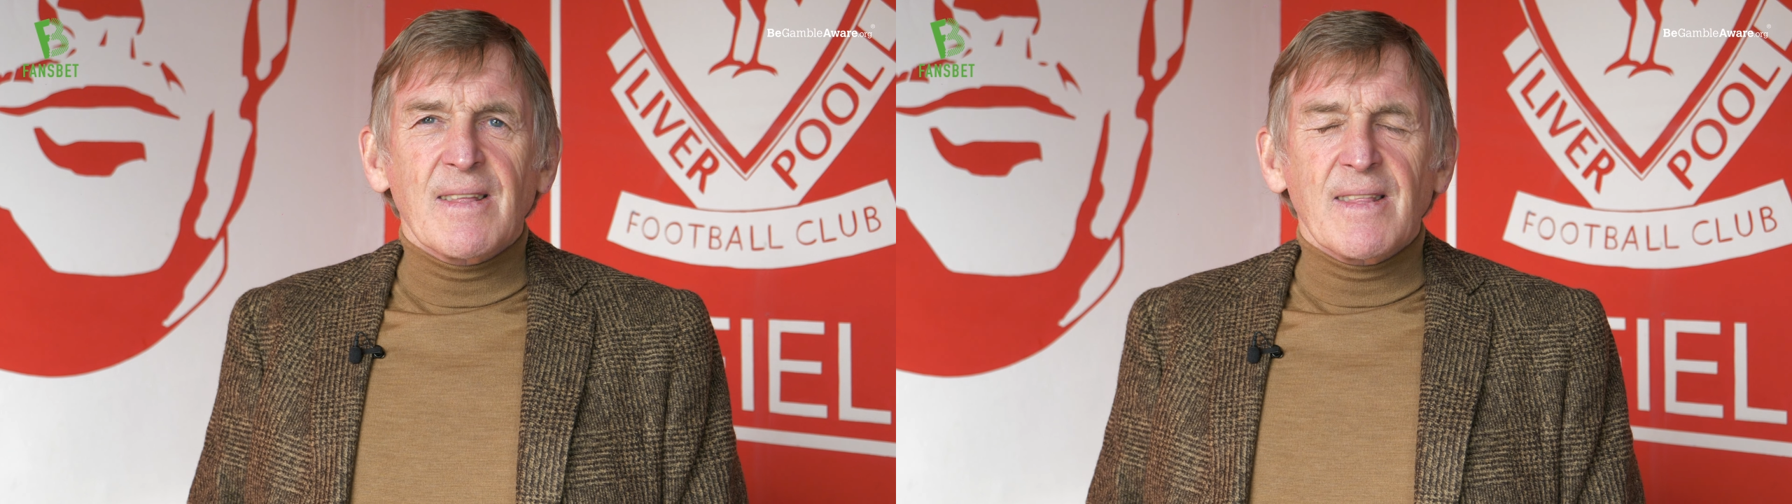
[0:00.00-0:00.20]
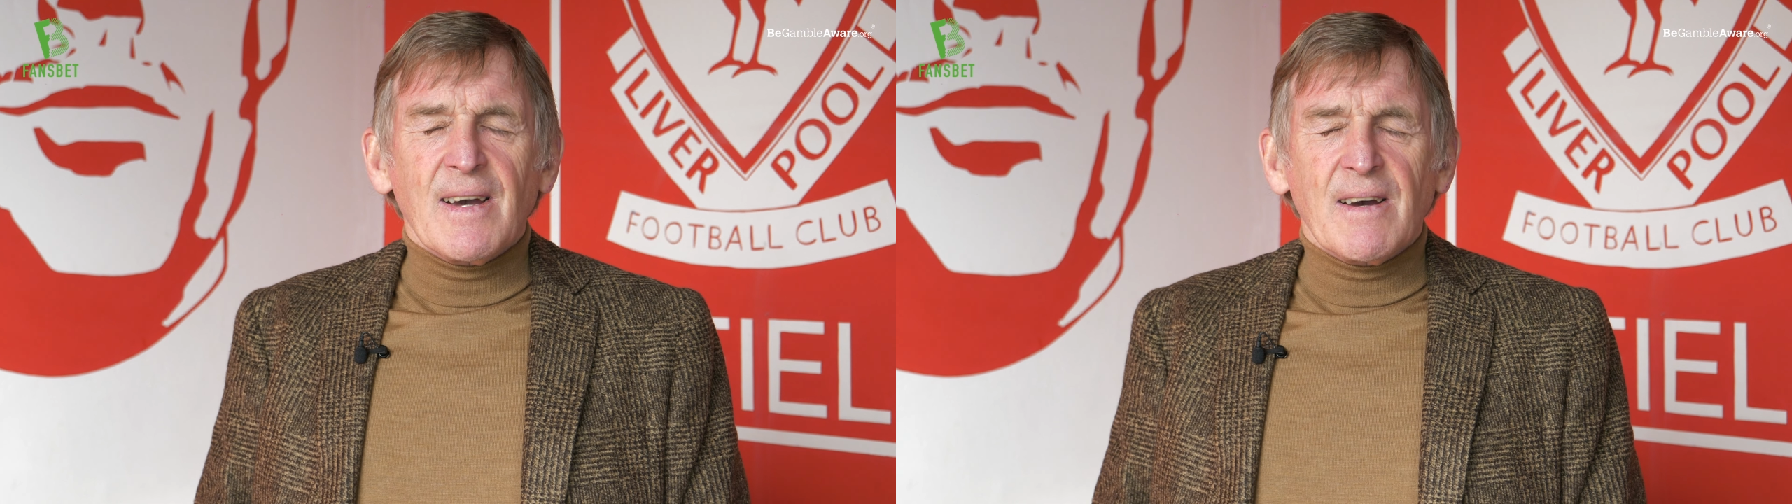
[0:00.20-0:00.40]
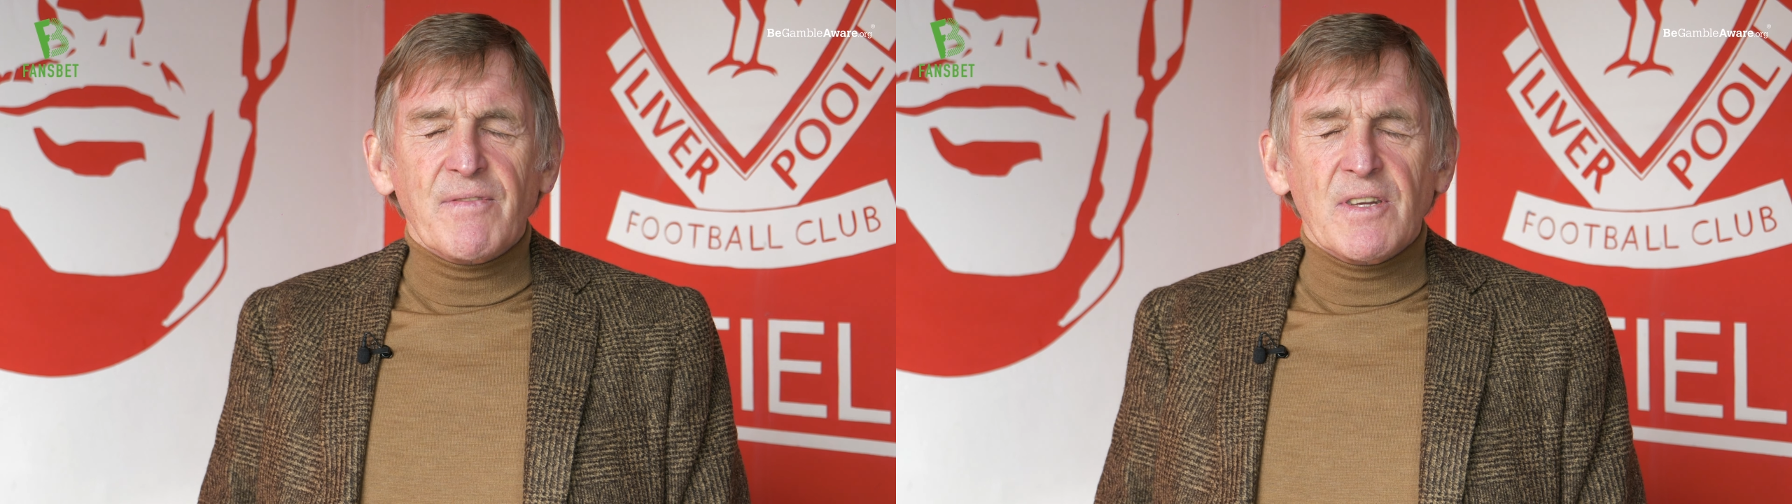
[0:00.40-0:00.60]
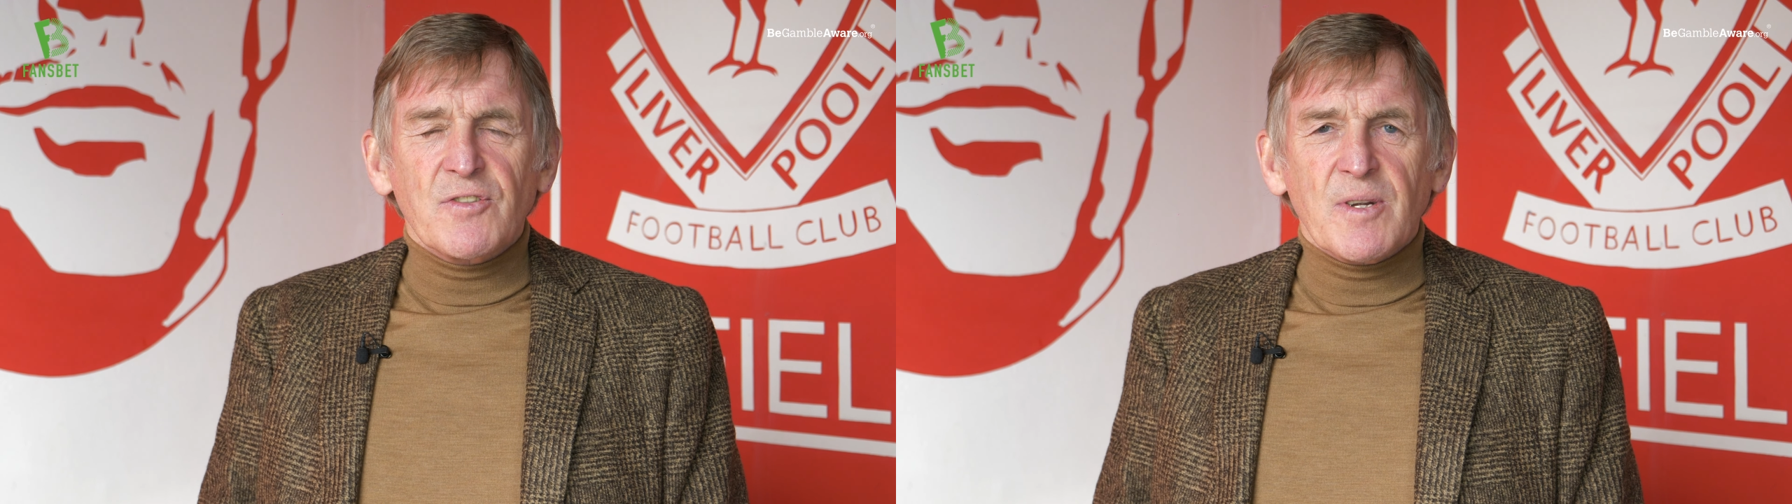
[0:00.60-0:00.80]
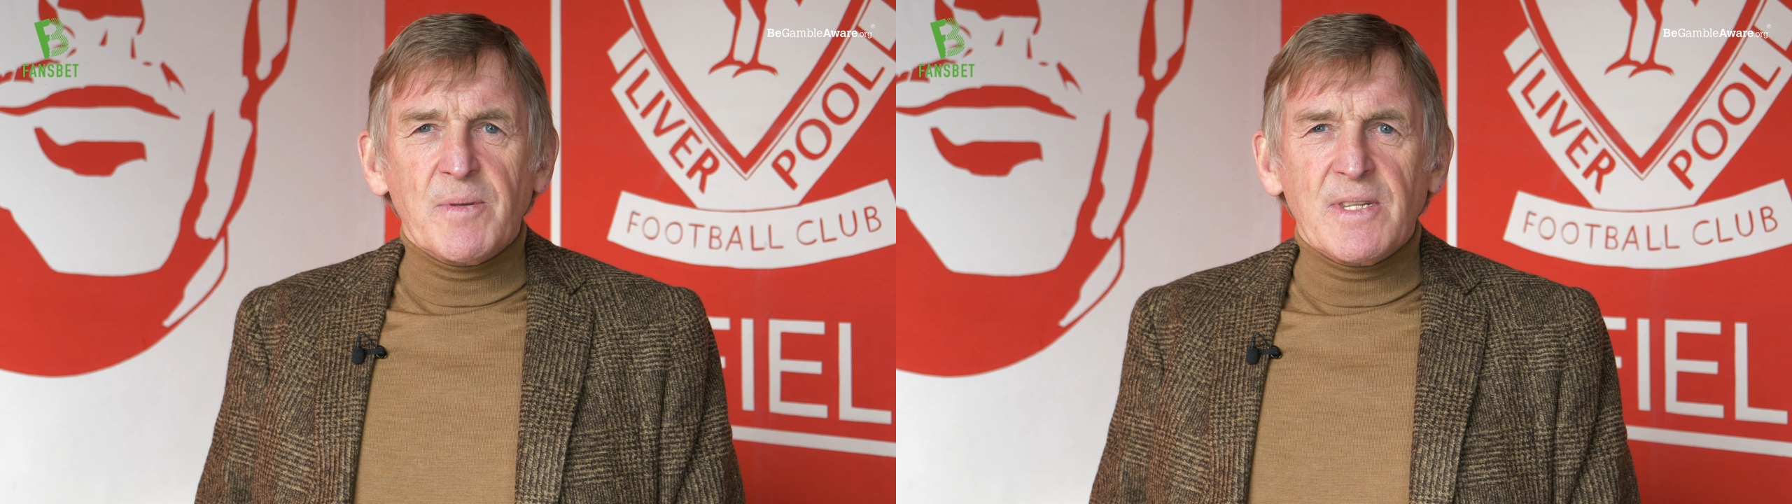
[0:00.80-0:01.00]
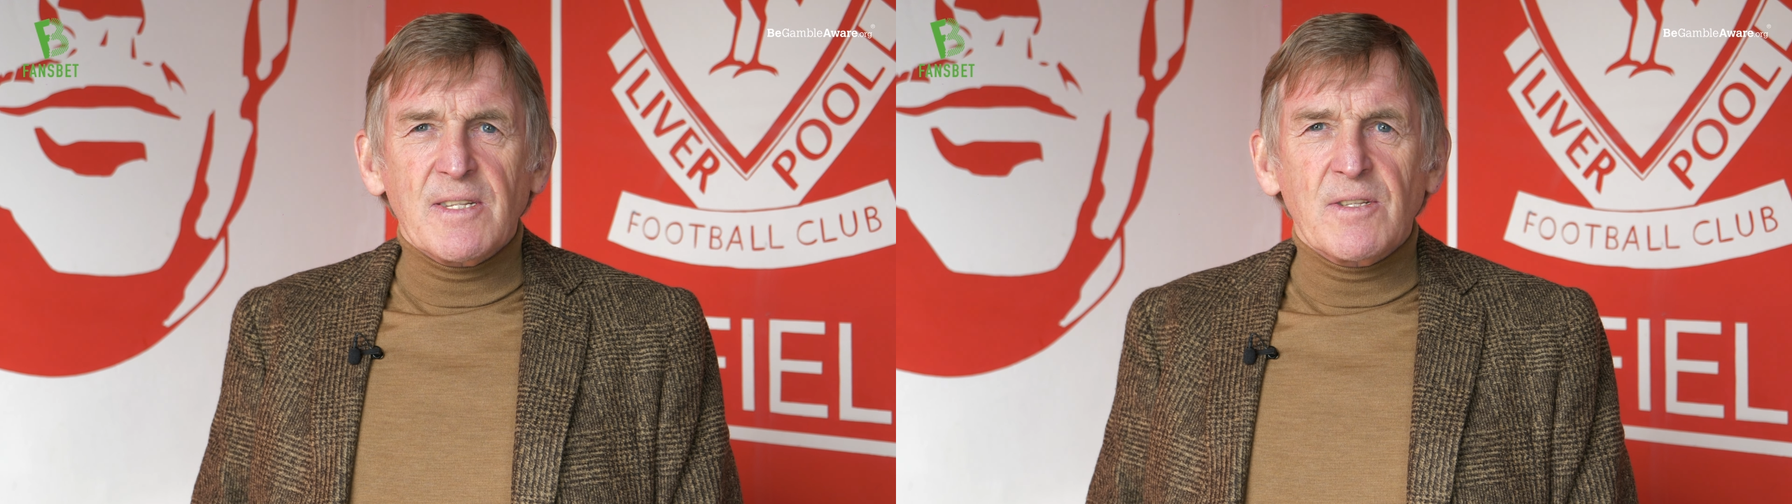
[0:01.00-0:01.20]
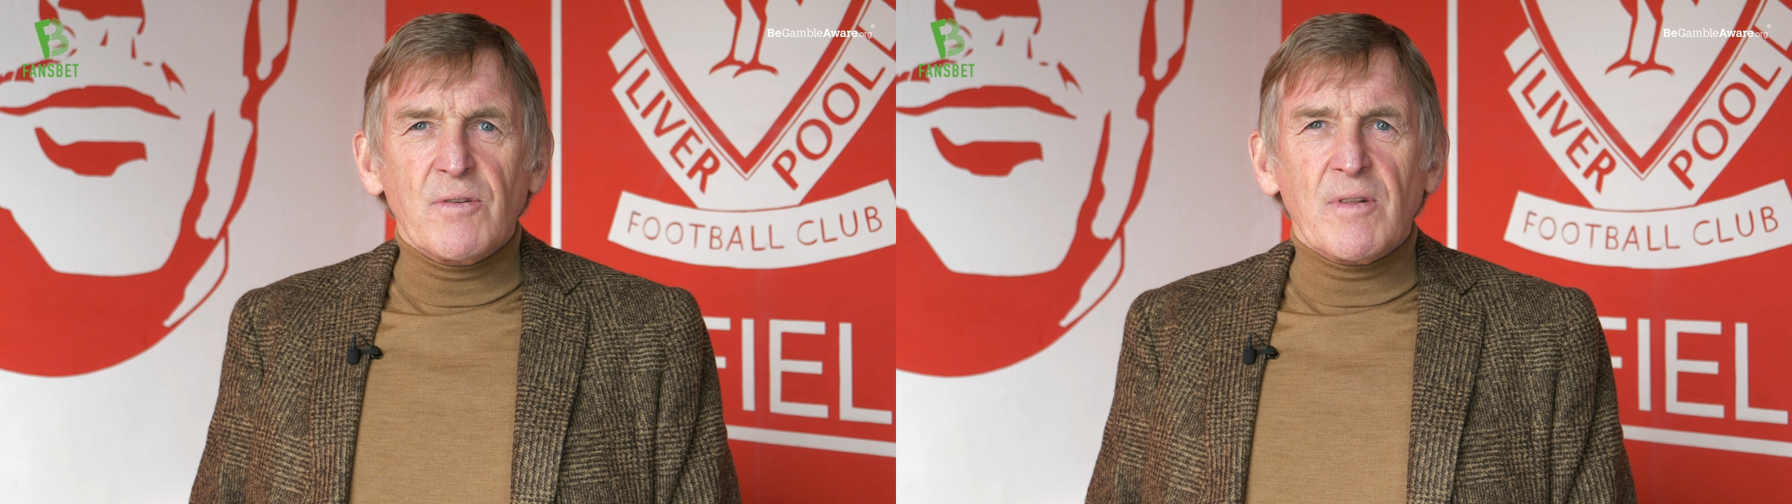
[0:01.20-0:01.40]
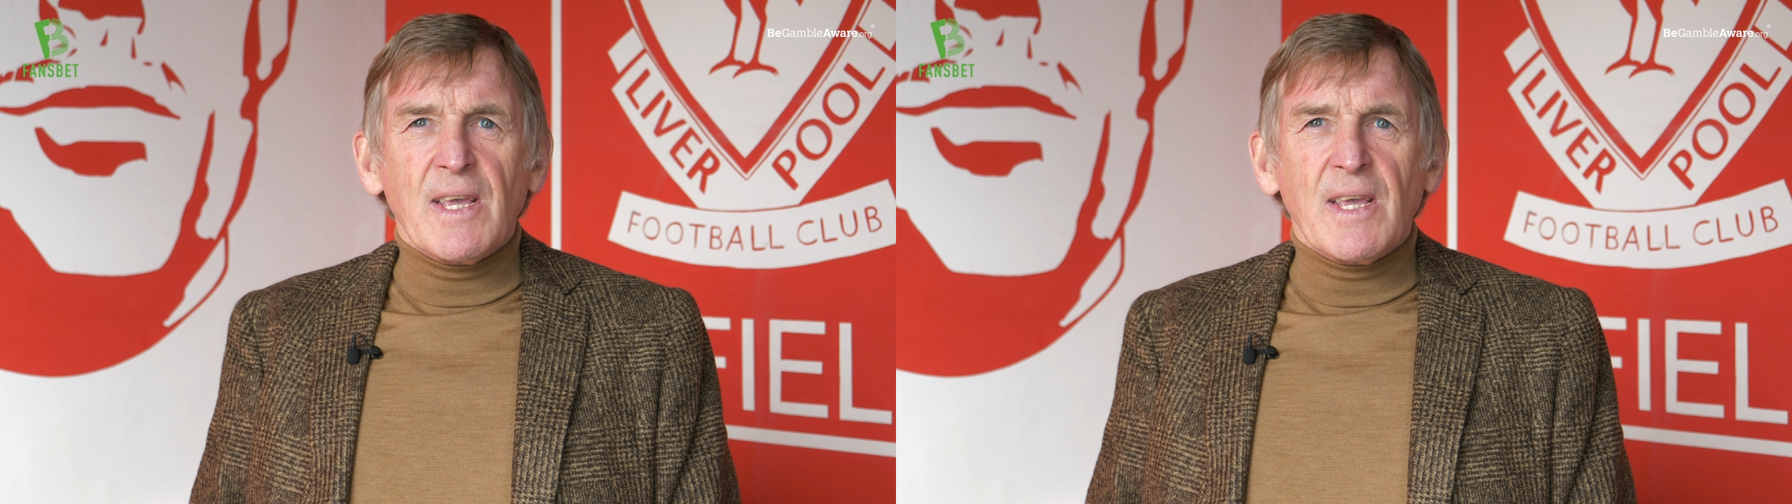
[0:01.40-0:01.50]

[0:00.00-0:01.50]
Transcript: that have contributed to